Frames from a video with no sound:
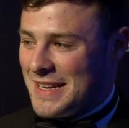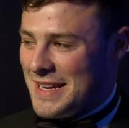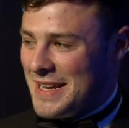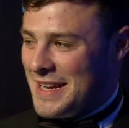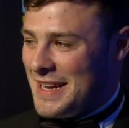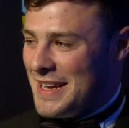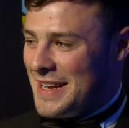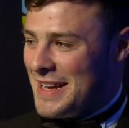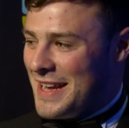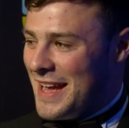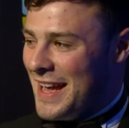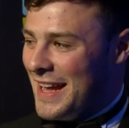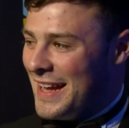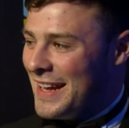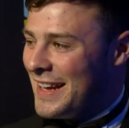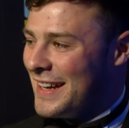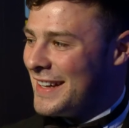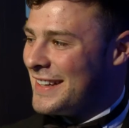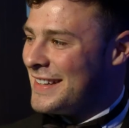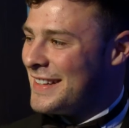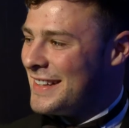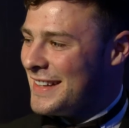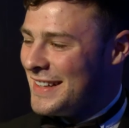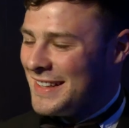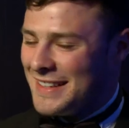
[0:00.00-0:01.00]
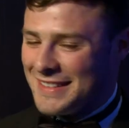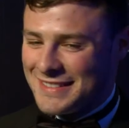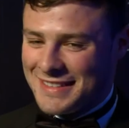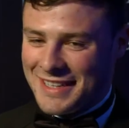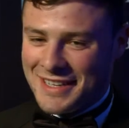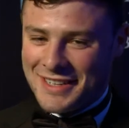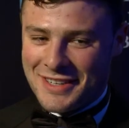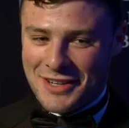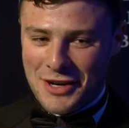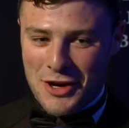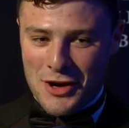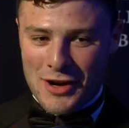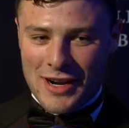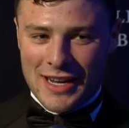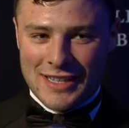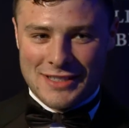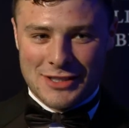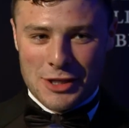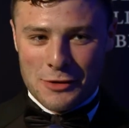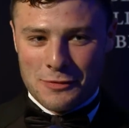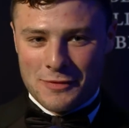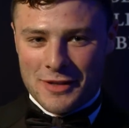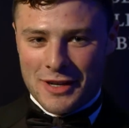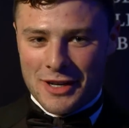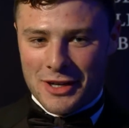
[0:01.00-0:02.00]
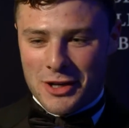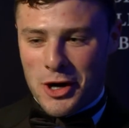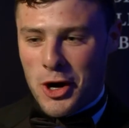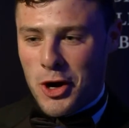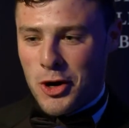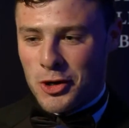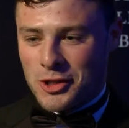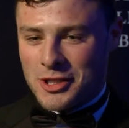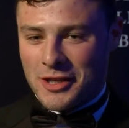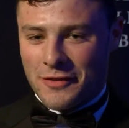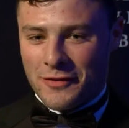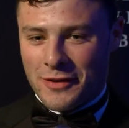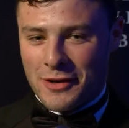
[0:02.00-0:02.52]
I don't know. That's up to the coach.